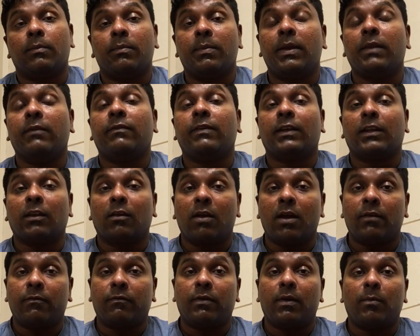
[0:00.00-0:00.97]
benefit a
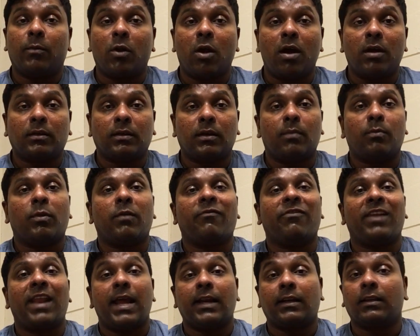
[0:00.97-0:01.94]
lot from long-term
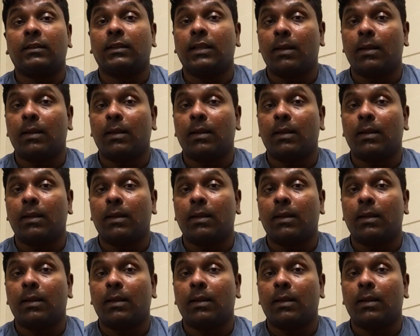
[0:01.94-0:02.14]
prophylactic